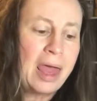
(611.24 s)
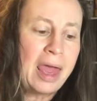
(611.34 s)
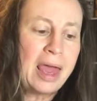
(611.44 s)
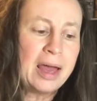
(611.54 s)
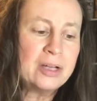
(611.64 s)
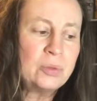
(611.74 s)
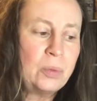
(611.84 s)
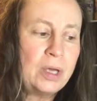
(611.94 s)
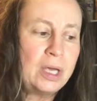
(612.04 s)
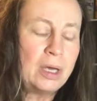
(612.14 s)
And
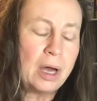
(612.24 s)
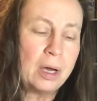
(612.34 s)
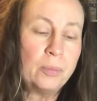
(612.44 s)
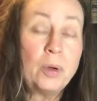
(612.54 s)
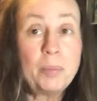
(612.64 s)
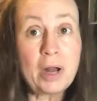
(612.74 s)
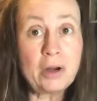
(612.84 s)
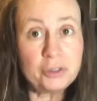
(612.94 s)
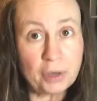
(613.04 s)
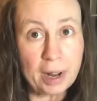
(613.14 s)
we put out
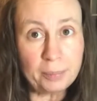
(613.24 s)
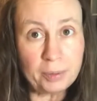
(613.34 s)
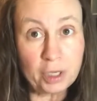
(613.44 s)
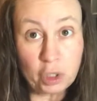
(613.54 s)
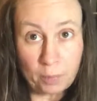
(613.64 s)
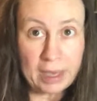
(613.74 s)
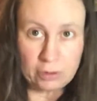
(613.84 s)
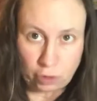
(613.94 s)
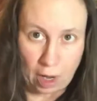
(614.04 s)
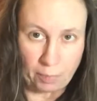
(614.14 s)
a trap, a humane
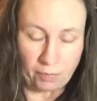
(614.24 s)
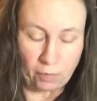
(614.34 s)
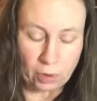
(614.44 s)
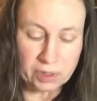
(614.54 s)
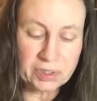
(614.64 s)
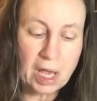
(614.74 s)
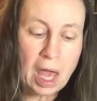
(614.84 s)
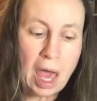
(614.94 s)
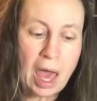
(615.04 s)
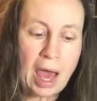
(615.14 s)
trap, of course,
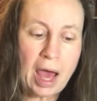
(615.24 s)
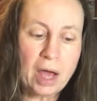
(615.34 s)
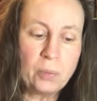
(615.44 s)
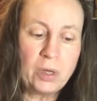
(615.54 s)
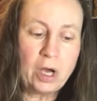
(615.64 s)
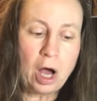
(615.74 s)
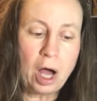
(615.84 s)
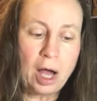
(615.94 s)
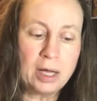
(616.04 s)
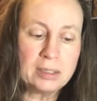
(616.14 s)
and we
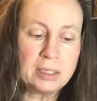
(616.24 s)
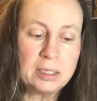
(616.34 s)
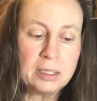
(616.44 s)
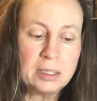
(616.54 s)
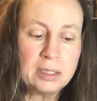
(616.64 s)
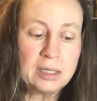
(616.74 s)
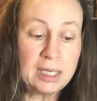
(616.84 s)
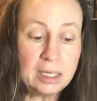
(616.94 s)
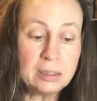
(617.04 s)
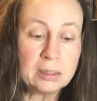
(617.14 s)
caught the
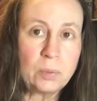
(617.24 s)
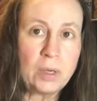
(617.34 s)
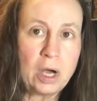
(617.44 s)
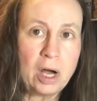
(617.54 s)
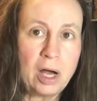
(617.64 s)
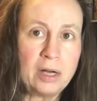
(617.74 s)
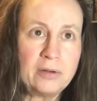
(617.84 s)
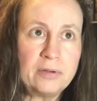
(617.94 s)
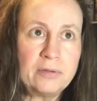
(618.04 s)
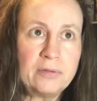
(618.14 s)
kittens. We caught
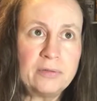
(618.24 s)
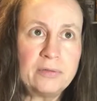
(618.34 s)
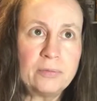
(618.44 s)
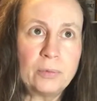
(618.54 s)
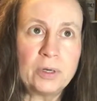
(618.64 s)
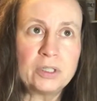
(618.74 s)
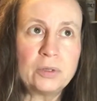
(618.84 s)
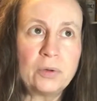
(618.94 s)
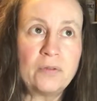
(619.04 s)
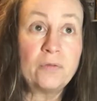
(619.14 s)

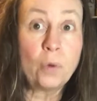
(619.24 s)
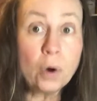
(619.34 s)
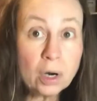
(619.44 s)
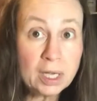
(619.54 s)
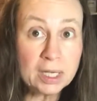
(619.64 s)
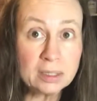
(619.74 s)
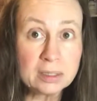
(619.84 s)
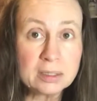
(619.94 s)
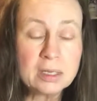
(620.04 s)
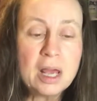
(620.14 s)
4
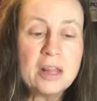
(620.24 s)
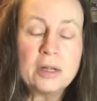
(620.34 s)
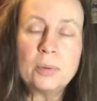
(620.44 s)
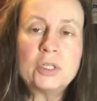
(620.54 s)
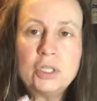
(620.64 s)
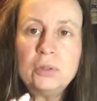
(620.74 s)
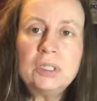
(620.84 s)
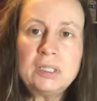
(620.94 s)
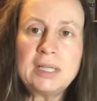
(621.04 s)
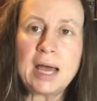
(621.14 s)
kittens. There were 2
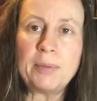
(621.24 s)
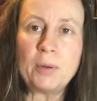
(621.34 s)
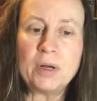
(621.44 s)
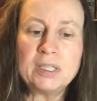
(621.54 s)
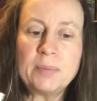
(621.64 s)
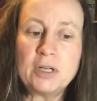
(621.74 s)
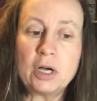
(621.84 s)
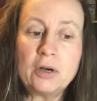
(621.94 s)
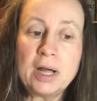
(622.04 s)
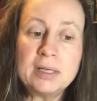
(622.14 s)
little tabby ones. My
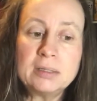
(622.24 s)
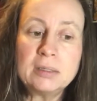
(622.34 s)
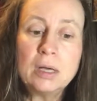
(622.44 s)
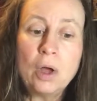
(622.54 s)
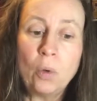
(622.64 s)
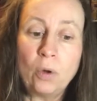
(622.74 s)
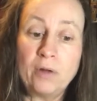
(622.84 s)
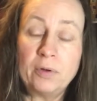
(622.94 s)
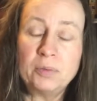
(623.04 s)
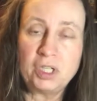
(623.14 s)
daughter has one
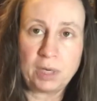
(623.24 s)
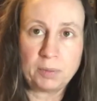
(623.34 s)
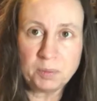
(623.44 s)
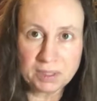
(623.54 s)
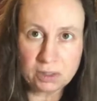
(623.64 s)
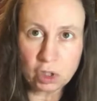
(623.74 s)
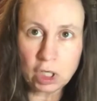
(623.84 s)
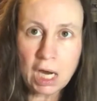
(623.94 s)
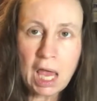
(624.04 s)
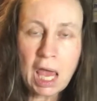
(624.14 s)
of them. She named him Mister.
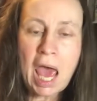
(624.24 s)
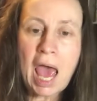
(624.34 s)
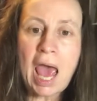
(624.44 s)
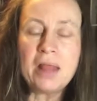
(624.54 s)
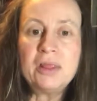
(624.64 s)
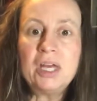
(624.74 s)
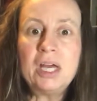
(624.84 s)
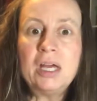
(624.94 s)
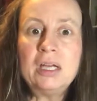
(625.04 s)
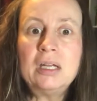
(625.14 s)
And
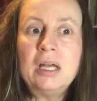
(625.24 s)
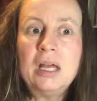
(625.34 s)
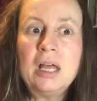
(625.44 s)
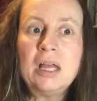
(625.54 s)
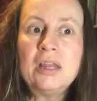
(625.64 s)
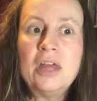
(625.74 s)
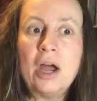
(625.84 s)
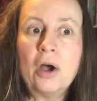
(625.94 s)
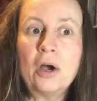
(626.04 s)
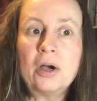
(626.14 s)
then
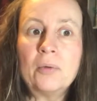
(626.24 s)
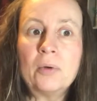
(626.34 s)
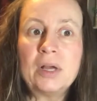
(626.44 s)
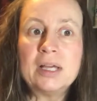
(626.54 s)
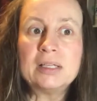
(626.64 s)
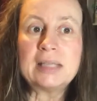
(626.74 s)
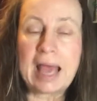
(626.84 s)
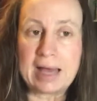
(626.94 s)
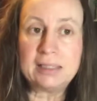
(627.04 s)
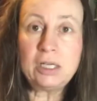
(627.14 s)
there is
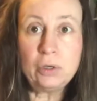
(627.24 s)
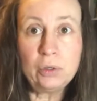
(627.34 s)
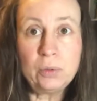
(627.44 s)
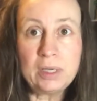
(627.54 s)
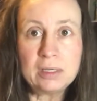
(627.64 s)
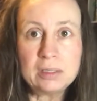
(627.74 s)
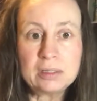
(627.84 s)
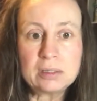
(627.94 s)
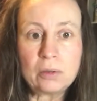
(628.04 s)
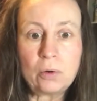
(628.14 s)
Azzy, who
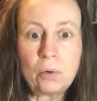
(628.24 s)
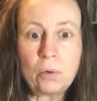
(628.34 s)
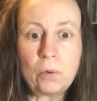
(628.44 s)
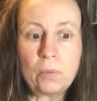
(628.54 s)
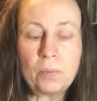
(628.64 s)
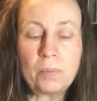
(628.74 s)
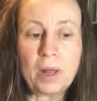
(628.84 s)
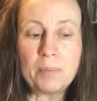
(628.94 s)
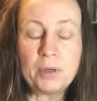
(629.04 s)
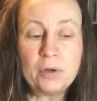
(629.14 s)
is
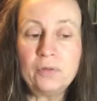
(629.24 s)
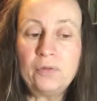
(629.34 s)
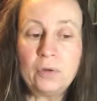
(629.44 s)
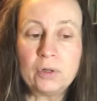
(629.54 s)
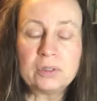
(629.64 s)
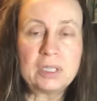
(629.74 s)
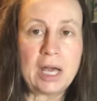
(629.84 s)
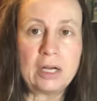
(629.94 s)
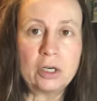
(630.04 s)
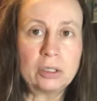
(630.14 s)
a beautiful
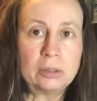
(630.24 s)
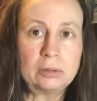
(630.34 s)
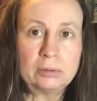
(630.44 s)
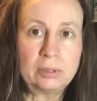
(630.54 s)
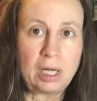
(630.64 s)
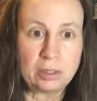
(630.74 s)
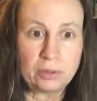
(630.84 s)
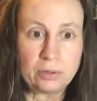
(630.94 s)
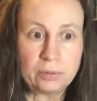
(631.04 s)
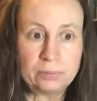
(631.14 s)
tiger
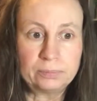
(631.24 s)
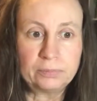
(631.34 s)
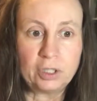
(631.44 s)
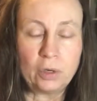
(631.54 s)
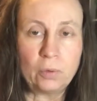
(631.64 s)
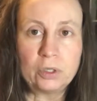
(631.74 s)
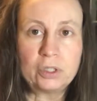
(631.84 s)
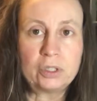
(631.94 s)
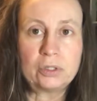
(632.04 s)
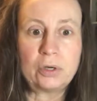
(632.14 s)
colored, you know,
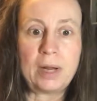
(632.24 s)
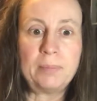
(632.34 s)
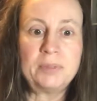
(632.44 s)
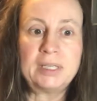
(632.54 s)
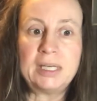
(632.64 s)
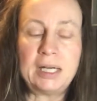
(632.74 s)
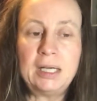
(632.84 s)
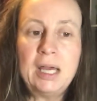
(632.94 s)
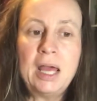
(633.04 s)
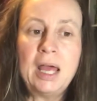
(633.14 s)
orange striped
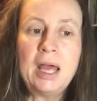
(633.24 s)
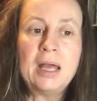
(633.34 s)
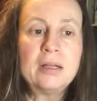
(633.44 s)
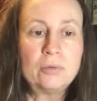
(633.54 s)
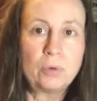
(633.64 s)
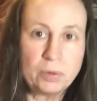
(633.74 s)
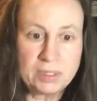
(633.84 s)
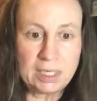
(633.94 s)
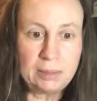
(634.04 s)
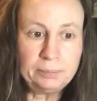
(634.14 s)
kitty.
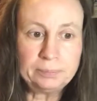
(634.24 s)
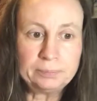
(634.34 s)
Rosie